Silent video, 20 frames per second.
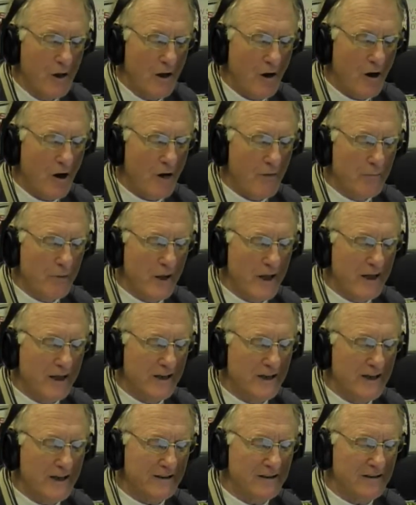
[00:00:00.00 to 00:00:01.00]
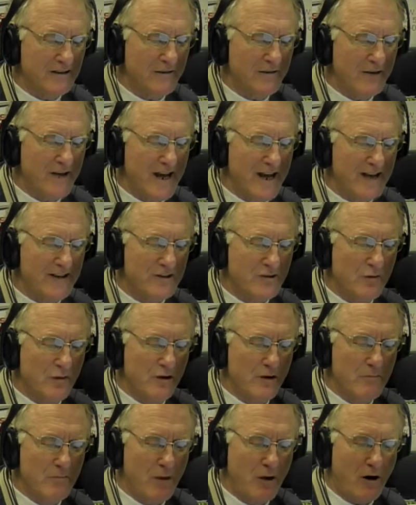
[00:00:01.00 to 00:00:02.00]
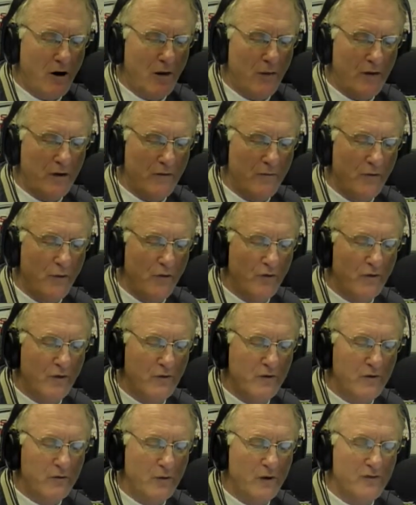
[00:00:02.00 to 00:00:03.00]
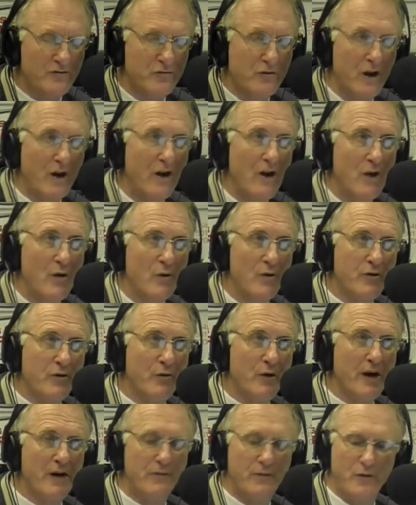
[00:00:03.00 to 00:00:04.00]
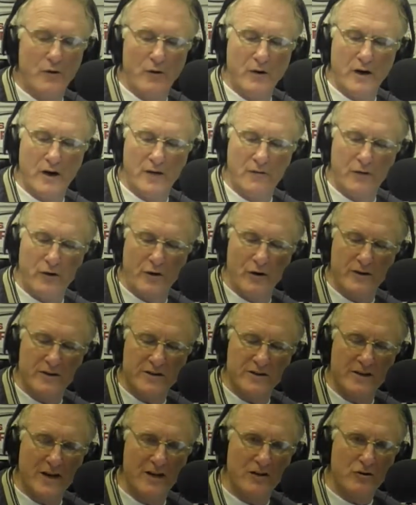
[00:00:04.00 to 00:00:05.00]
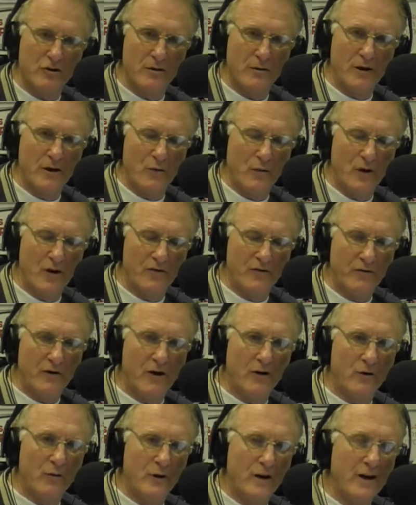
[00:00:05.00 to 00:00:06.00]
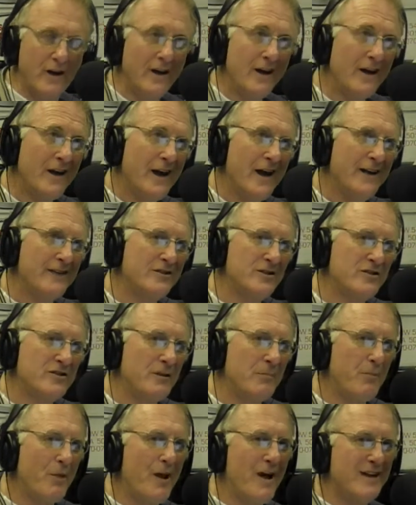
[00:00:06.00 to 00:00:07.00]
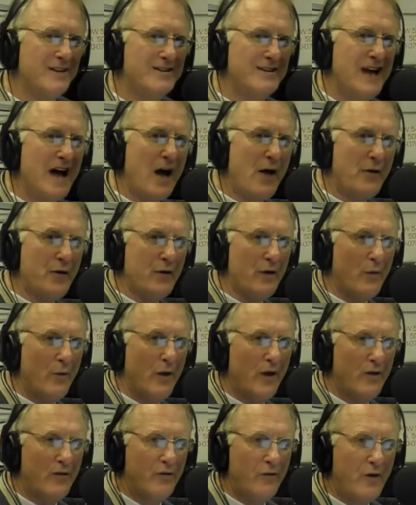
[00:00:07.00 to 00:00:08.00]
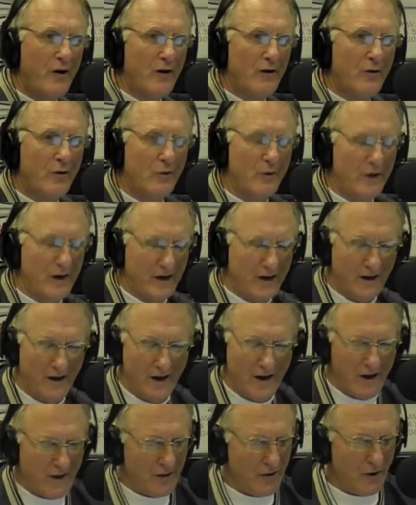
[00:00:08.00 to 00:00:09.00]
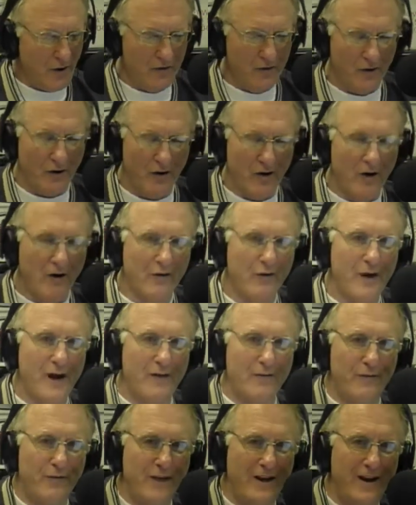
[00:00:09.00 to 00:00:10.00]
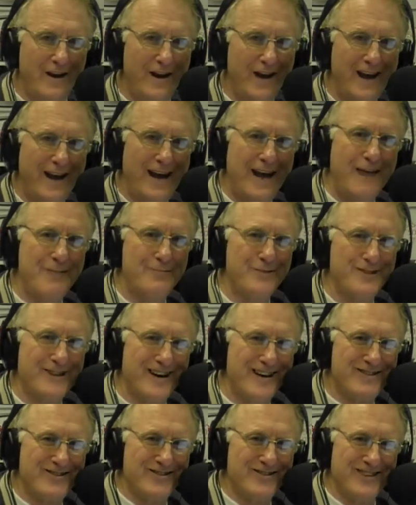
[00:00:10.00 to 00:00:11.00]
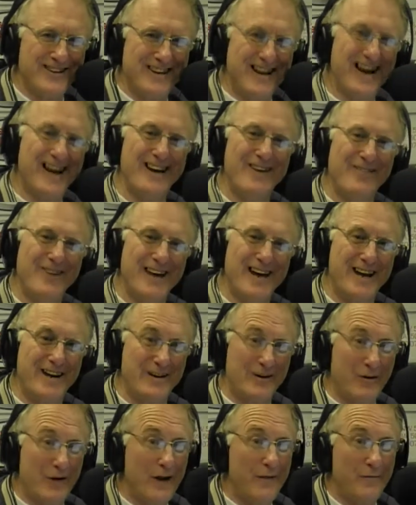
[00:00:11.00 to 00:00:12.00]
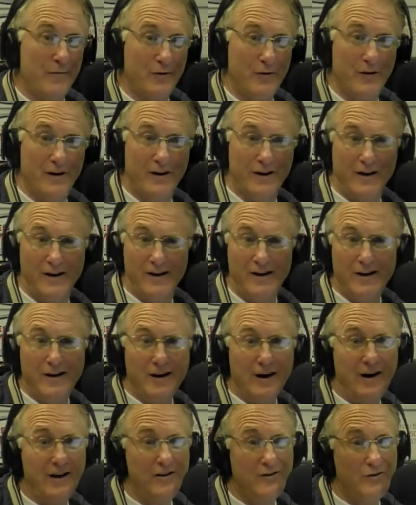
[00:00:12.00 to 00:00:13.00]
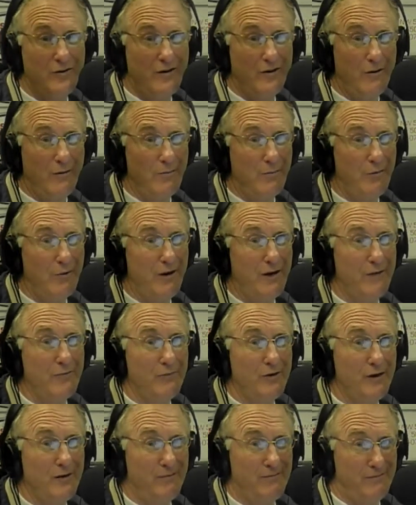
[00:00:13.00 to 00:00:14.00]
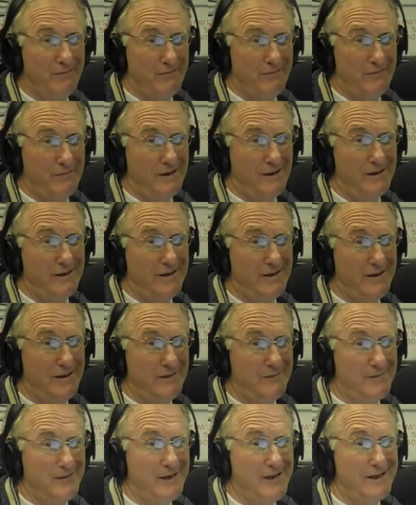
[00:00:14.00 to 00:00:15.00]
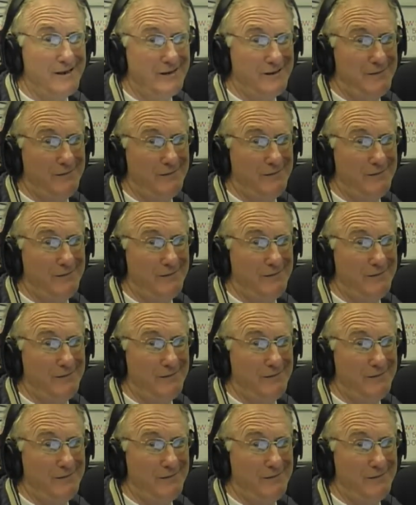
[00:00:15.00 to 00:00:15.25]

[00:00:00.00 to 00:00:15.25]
All Play connected to Fanatics Grill and Bar with a full service restaurant with great food. And if you're at the state tournament at Wells Fargo Arena, it's just a block south of the Wells Fargo Arena. Those are our great feed appetizers tonight. We had a great food, and I enjoyed a little prime rib from Montana Mike's.